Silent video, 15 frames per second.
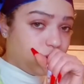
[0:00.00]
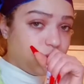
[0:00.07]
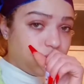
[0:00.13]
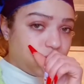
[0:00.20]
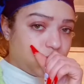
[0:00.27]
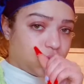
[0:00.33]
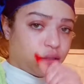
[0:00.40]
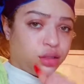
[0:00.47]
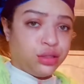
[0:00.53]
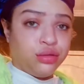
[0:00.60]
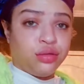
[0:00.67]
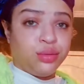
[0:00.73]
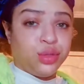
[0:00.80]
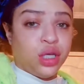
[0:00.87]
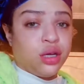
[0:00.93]

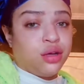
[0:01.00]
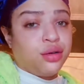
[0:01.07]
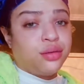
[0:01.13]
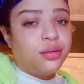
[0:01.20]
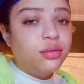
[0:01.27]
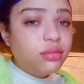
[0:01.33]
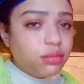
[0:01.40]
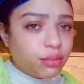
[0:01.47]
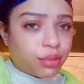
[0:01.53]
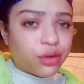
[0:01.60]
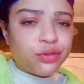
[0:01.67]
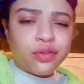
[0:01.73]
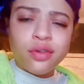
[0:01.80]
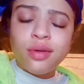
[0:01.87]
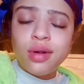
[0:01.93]
Excuse me, y'all. But
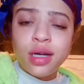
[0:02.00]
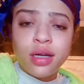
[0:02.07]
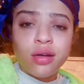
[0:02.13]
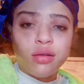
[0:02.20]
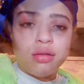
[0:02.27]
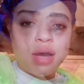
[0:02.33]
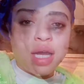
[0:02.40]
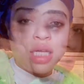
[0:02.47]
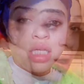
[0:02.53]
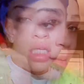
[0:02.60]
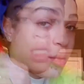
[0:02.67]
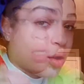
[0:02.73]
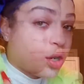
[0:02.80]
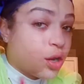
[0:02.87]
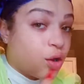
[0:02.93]
for real, I need
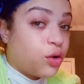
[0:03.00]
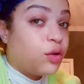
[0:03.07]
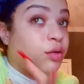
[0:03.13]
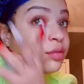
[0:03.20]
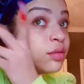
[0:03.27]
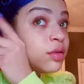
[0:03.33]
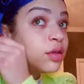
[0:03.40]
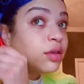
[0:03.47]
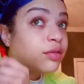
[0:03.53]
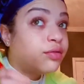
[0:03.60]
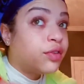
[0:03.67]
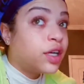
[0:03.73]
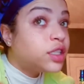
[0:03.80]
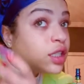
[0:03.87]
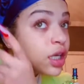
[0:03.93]
help. I'm gonna go
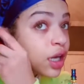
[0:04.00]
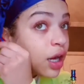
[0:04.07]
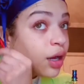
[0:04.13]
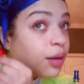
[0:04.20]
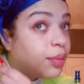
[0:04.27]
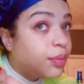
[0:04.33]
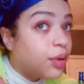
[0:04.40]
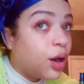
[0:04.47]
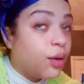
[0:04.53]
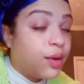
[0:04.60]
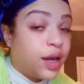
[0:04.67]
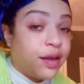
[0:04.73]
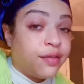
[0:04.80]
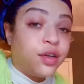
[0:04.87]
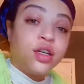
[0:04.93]
freshen up or
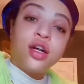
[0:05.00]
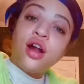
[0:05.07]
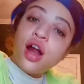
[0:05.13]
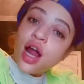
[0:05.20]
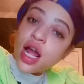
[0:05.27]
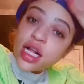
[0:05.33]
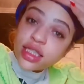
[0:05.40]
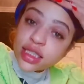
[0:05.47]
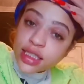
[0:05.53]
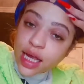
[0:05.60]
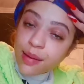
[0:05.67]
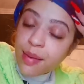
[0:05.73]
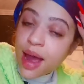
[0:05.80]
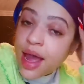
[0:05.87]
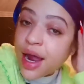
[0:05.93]
whatever.
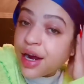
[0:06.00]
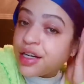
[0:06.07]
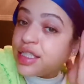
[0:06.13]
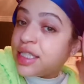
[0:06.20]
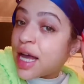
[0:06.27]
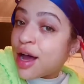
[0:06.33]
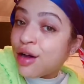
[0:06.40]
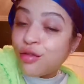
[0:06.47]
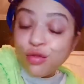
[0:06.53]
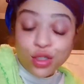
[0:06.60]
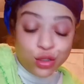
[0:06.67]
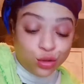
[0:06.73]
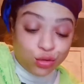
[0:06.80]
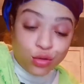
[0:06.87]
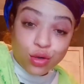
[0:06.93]
Take my hair down.
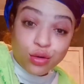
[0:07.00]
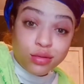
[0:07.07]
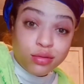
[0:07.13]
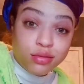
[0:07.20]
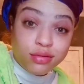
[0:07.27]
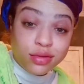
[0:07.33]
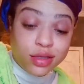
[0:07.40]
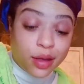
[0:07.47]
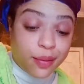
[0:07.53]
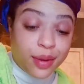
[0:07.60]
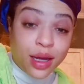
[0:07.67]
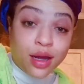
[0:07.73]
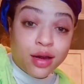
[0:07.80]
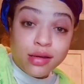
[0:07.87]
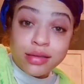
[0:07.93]
Because, you know, the
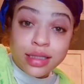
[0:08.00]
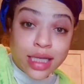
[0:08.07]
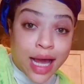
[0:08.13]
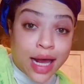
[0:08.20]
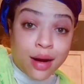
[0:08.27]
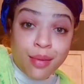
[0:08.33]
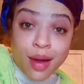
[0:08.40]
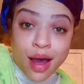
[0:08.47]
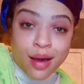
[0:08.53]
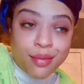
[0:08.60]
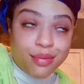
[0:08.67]
pink girl's gotta pop.